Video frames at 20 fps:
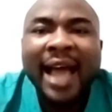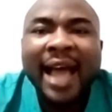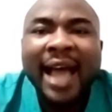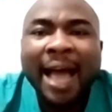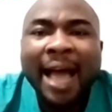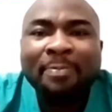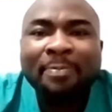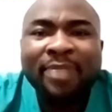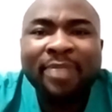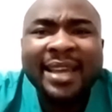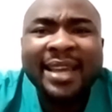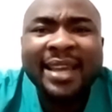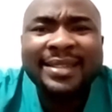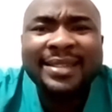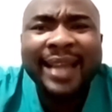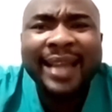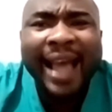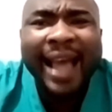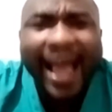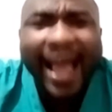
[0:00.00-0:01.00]

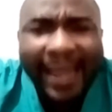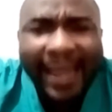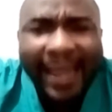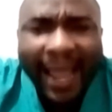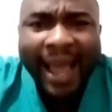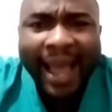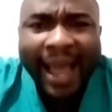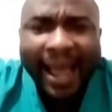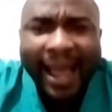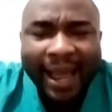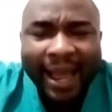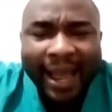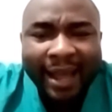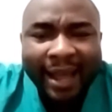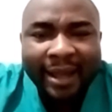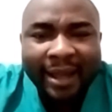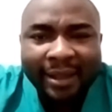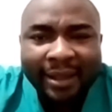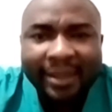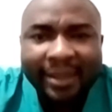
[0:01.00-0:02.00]
appears higher
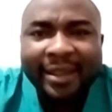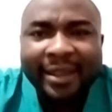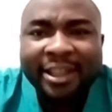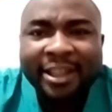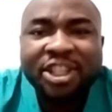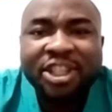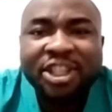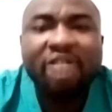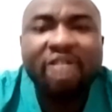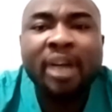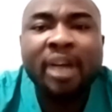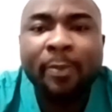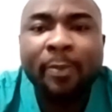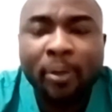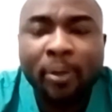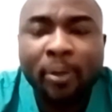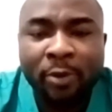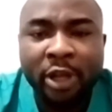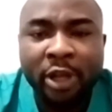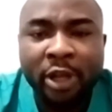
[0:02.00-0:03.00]
than the general
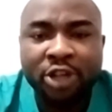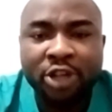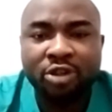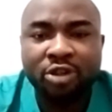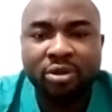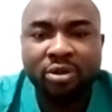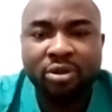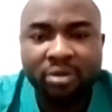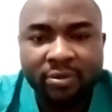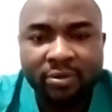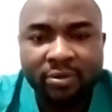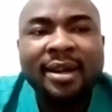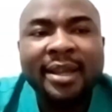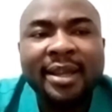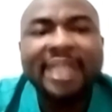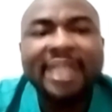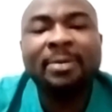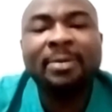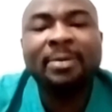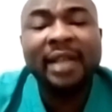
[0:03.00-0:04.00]
population.
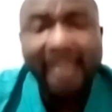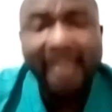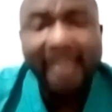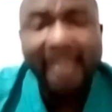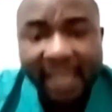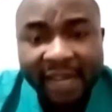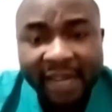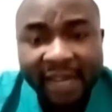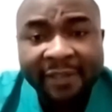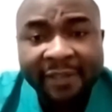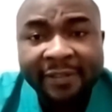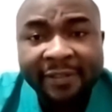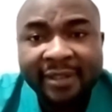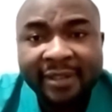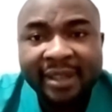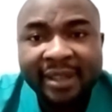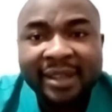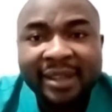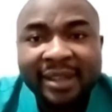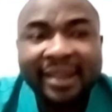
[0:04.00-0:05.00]
It's believed
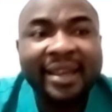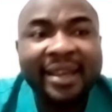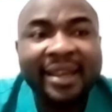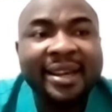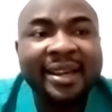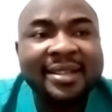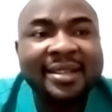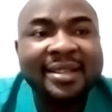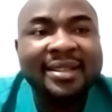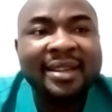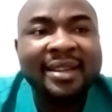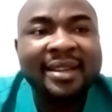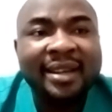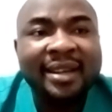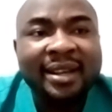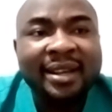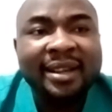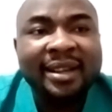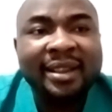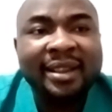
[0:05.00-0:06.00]
that
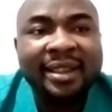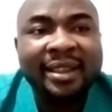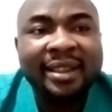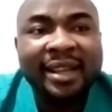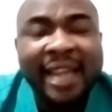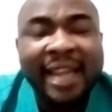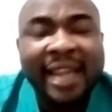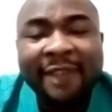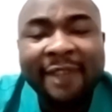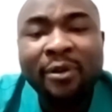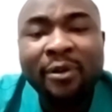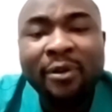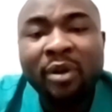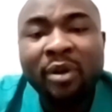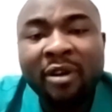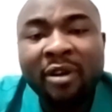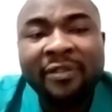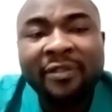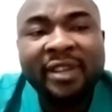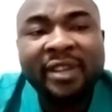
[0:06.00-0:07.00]
the level
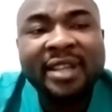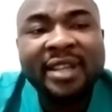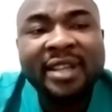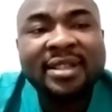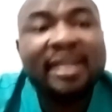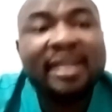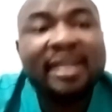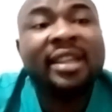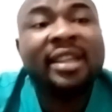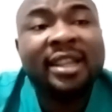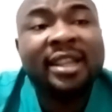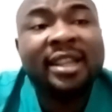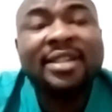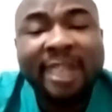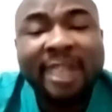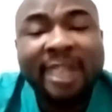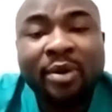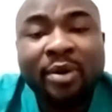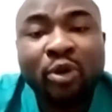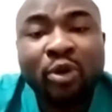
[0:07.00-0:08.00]
of this
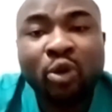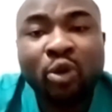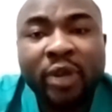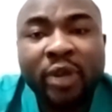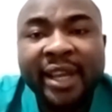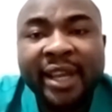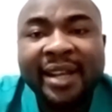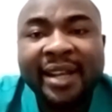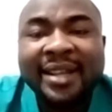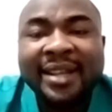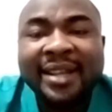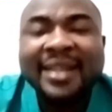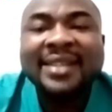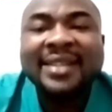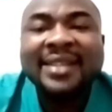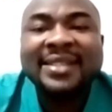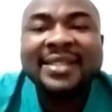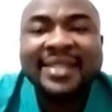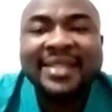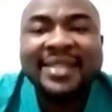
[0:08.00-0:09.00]
serotonin
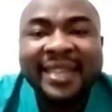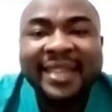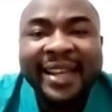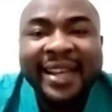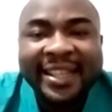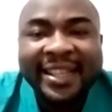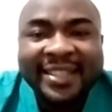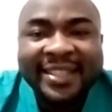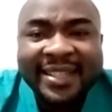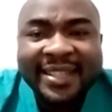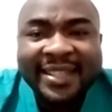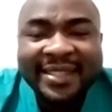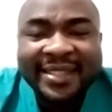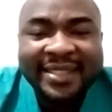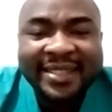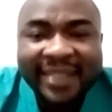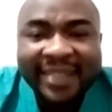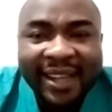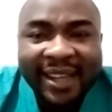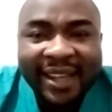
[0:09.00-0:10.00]

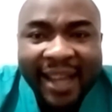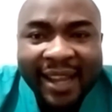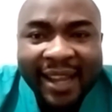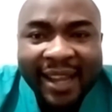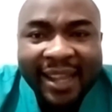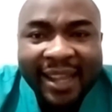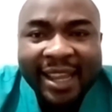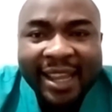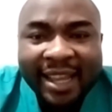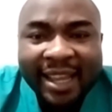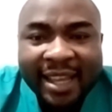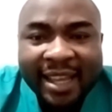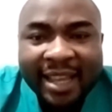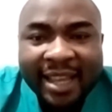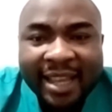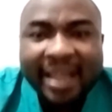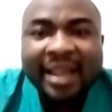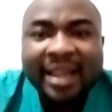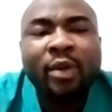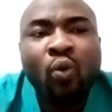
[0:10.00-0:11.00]
synergistically
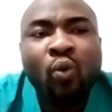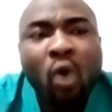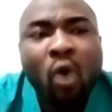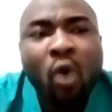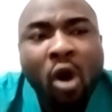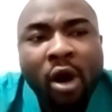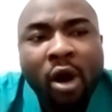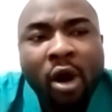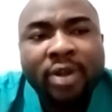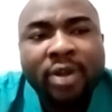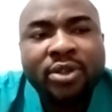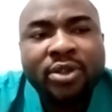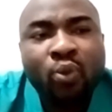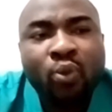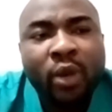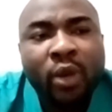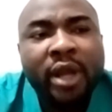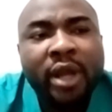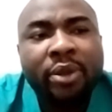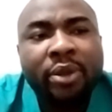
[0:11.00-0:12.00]
works
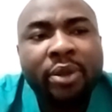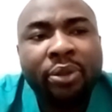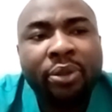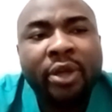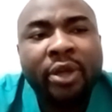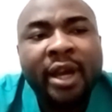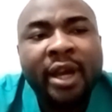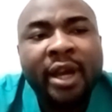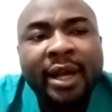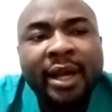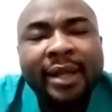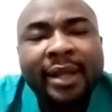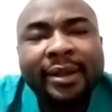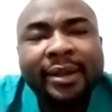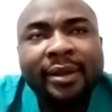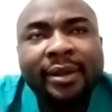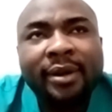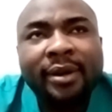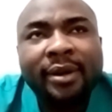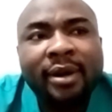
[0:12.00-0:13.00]
with
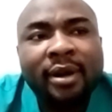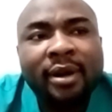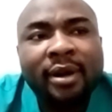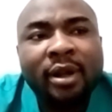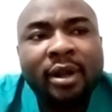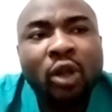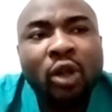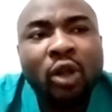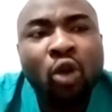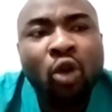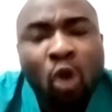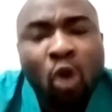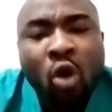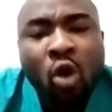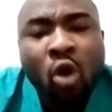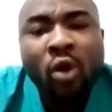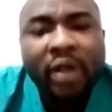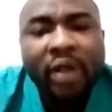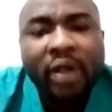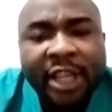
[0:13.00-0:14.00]
the
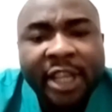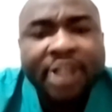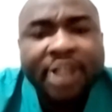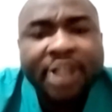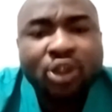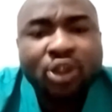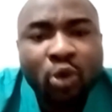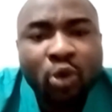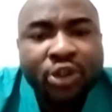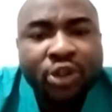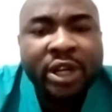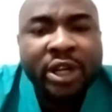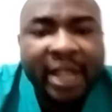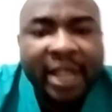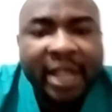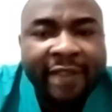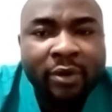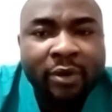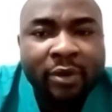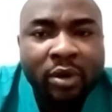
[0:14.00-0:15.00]
low estrogen
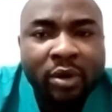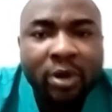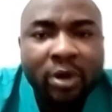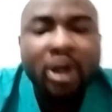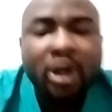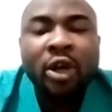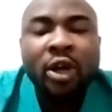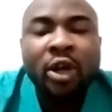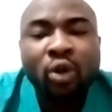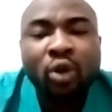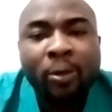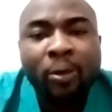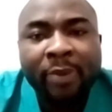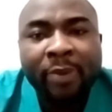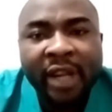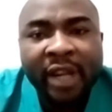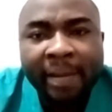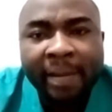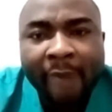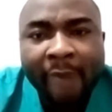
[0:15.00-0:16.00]
level to
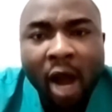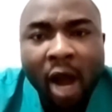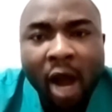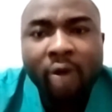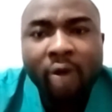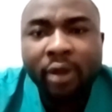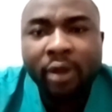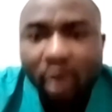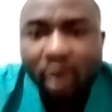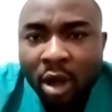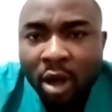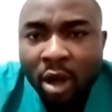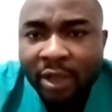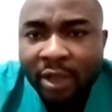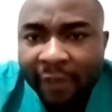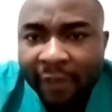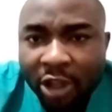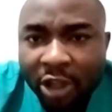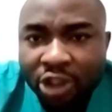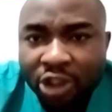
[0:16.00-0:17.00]
bring about the
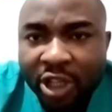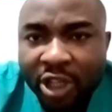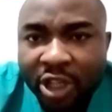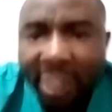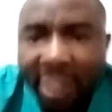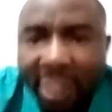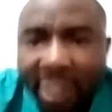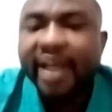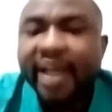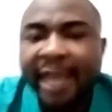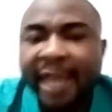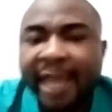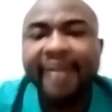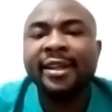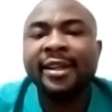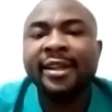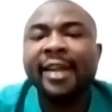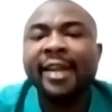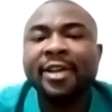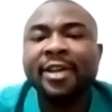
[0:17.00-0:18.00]
hot flushes
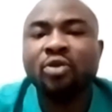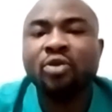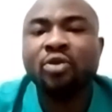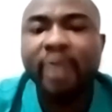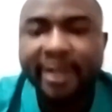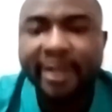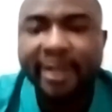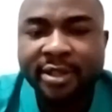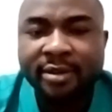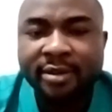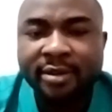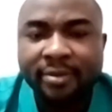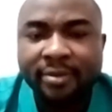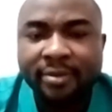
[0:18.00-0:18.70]
and the night sweat.